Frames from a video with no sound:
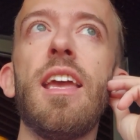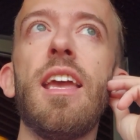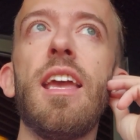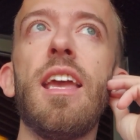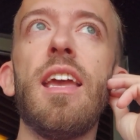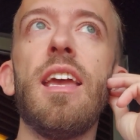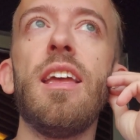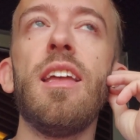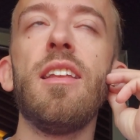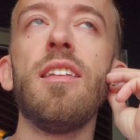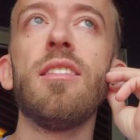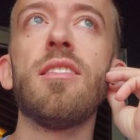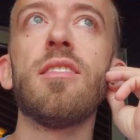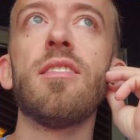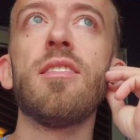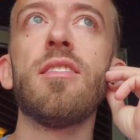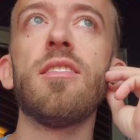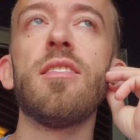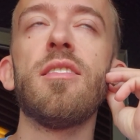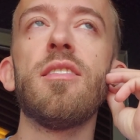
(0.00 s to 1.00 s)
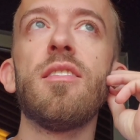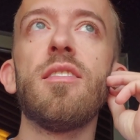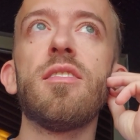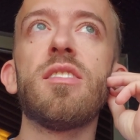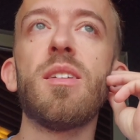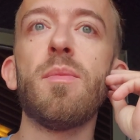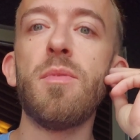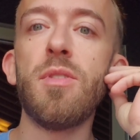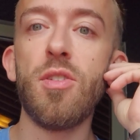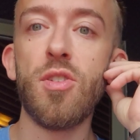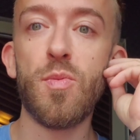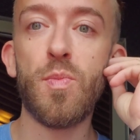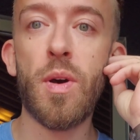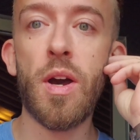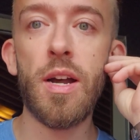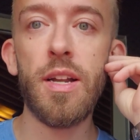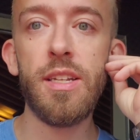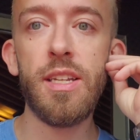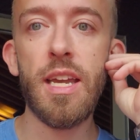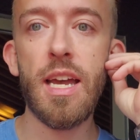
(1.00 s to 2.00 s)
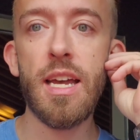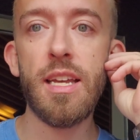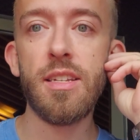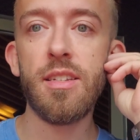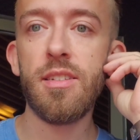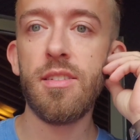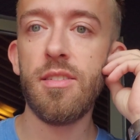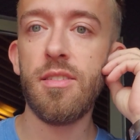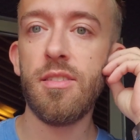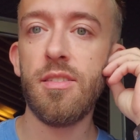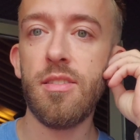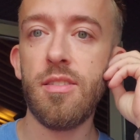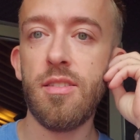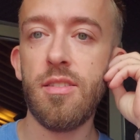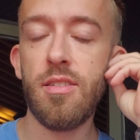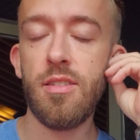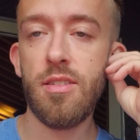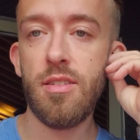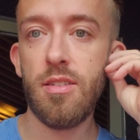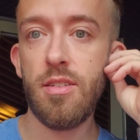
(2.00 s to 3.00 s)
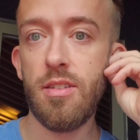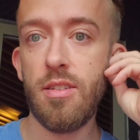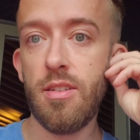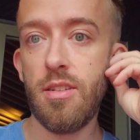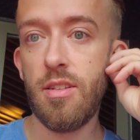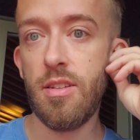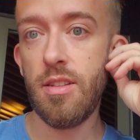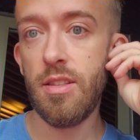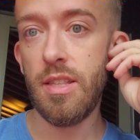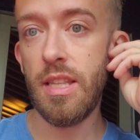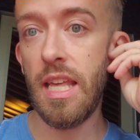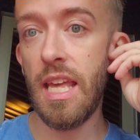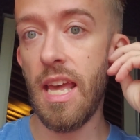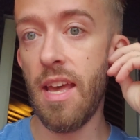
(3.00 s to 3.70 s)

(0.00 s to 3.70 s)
And some of those podcasts, they